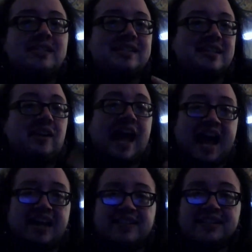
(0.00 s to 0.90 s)
was still,
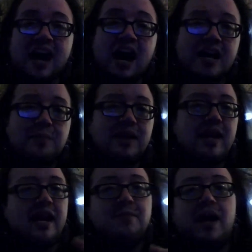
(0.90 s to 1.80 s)
at the time,
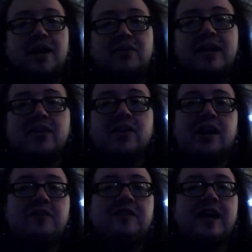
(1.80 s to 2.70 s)
a moderator
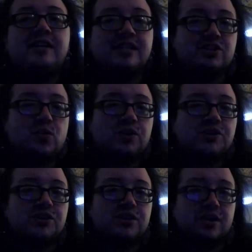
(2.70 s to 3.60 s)
of a Discord